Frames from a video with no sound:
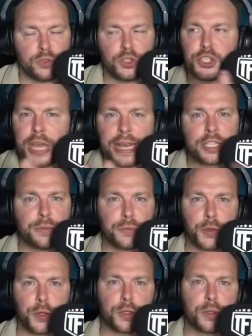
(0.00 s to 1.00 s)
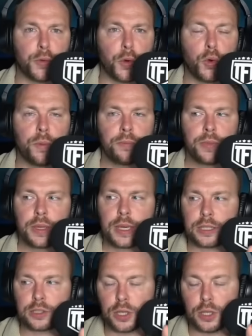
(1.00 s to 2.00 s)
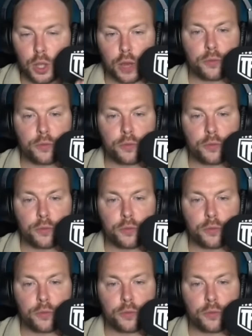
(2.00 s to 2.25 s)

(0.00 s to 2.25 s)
Jackson, first of all, gets a lot